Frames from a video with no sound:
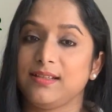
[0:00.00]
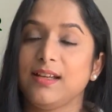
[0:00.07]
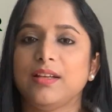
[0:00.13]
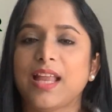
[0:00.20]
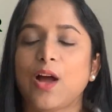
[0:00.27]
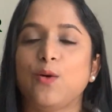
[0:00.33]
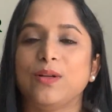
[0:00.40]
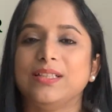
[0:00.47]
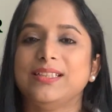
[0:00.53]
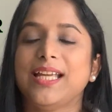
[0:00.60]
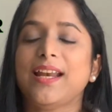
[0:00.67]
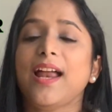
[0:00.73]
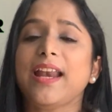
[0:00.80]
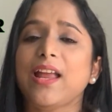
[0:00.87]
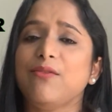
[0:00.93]
Now, there
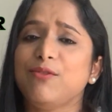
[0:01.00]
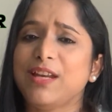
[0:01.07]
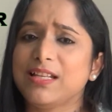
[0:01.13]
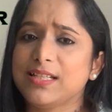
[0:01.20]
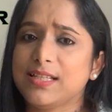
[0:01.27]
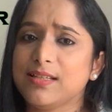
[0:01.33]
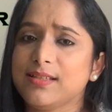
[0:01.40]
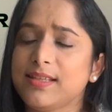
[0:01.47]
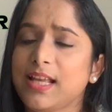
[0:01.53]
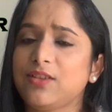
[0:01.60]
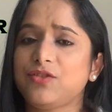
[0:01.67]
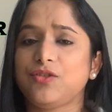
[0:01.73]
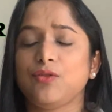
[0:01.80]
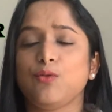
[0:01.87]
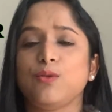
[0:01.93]
are evidences that
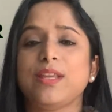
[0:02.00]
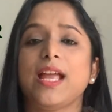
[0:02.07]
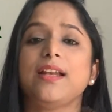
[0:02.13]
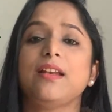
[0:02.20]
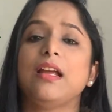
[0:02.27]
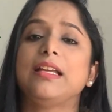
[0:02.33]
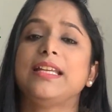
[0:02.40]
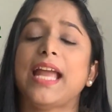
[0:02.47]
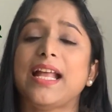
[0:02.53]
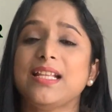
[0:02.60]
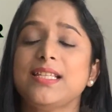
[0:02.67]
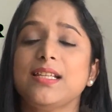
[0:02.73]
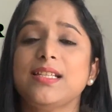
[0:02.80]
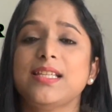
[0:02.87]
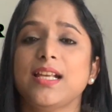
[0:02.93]
show that
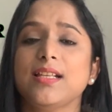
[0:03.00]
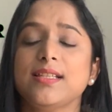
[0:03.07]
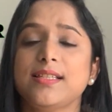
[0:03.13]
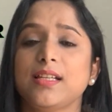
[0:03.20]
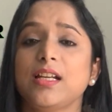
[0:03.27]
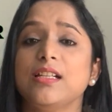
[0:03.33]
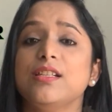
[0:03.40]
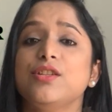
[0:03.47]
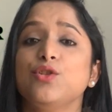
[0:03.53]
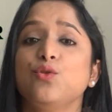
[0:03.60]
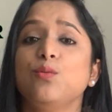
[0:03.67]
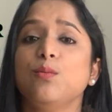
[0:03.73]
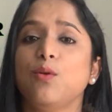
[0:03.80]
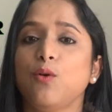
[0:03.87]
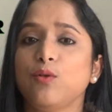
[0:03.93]
cancer cells
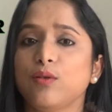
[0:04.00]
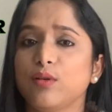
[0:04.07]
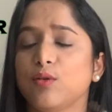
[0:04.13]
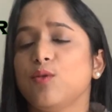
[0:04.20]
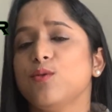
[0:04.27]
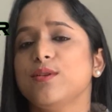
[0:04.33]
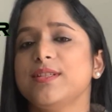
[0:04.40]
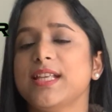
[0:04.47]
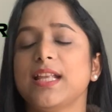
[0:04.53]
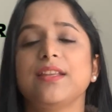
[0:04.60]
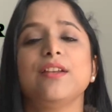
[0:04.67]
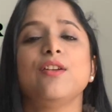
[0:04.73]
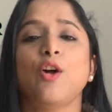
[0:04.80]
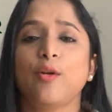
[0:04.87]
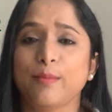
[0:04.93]
consume more glucose than the
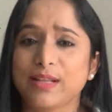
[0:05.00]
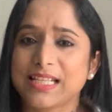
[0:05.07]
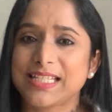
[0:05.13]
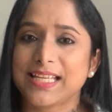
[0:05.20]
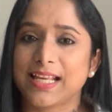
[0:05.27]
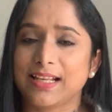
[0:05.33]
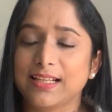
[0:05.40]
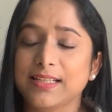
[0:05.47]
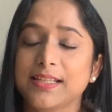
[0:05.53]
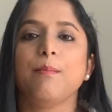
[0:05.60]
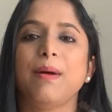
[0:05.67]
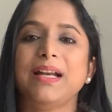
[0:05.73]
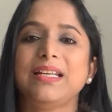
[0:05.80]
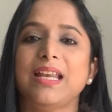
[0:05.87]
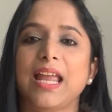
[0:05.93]
normal cells,
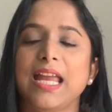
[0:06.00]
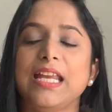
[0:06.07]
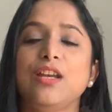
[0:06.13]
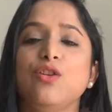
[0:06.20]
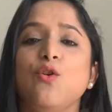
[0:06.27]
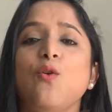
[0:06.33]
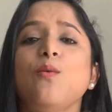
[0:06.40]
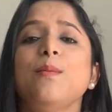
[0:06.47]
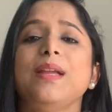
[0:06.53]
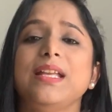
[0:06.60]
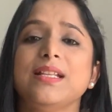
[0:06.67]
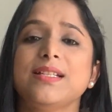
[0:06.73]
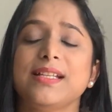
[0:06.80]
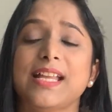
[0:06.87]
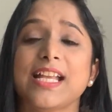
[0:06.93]
but in no
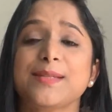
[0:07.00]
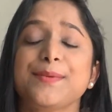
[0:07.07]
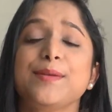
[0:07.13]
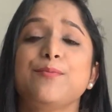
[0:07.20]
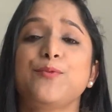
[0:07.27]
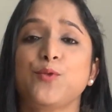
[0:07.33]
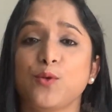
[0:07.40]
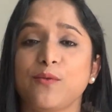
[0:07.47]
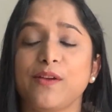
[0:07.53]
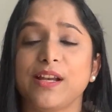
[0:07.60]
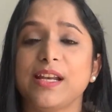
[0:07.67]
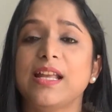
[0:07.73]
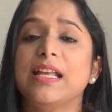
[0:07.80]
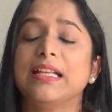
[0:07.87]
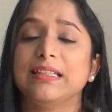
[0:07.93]
means it has been
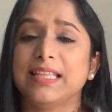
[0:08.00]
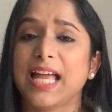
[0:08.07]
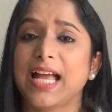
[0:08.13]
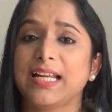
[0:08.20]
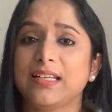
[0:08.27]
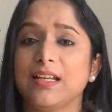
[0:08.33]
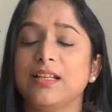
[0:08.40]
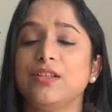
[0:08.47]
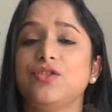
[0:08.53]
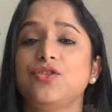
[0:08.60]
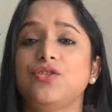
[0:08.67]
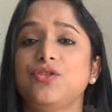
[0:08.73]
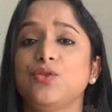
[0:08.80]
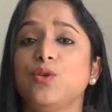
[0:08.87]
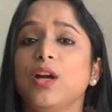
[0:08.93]
proven that
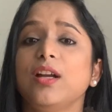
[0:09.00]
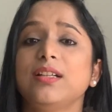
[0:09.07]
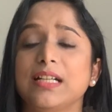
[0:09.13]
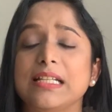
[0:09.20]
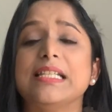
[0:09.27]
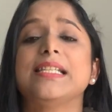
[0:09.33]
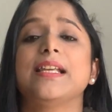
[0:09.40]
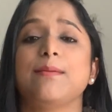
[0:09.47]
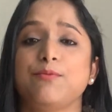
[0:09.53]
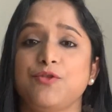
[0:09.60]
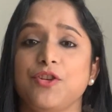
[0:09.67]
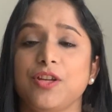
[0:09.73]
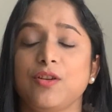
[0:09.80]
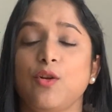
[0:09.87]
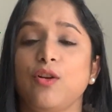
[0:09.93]
sugar
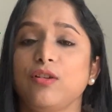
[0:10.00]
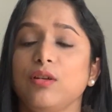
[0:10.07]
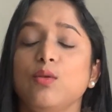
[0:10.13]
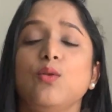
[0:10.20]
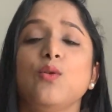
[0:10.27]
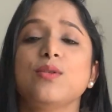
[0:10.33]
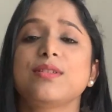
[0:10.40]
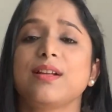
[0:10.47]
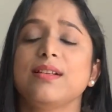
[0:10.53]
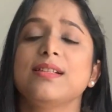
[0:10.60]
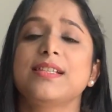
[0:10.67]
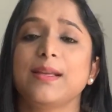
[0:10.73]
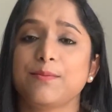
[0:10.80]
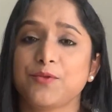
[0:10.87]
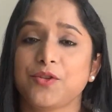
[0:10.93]
consumption or glucose
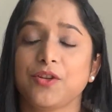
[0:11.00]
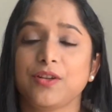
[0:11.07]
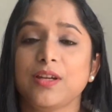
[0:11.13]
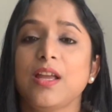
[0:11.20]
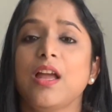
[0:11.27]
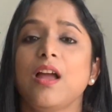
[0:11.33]
consumption